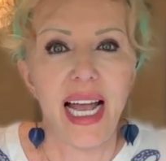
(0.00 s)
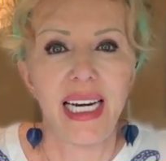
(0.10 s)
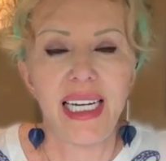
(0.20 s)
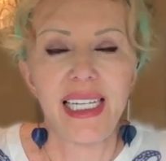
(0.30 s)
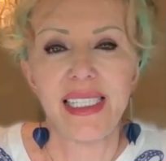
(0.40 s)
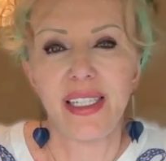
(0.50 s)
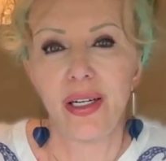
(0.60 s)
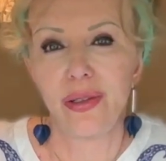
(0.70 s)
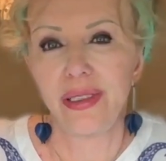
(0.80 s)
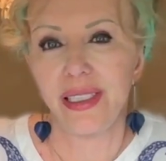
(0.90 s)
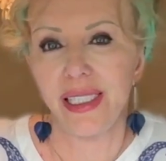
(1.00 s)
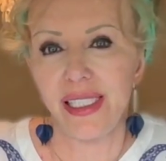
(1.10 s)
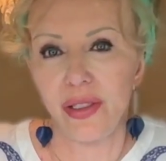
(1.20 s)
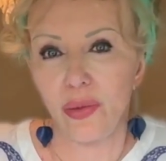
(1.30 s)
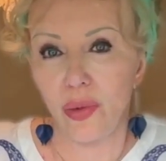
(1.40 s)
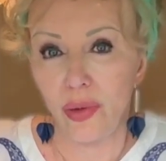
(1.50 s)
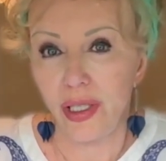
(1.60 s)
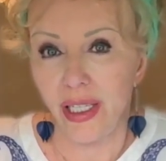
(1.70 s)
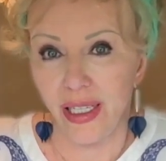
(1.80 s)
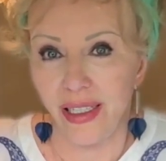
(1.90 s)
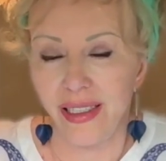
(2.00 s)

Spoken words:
and his coldness toward her.